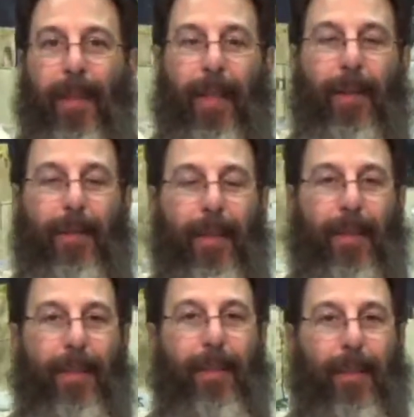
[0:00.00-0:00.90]
you know,
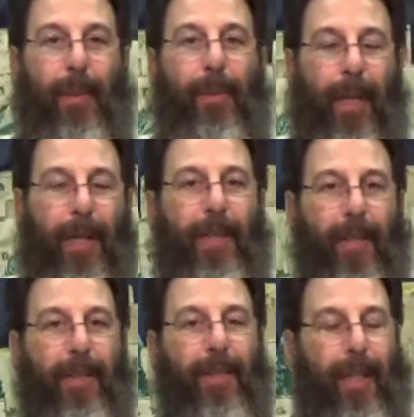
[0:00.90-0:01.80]
who doesn't
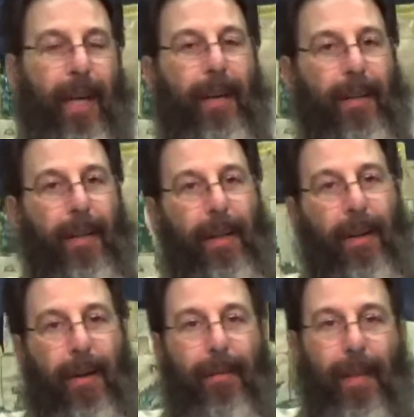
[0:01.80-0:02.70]
understand
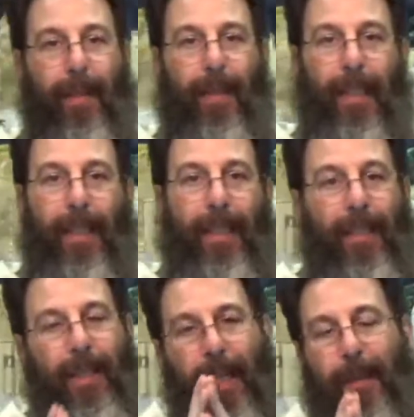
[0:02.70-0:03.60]
Jehovah.
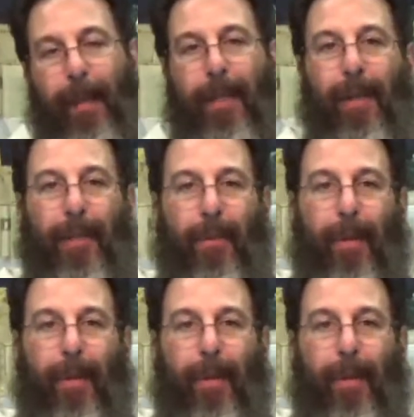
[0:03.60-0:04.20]
Just because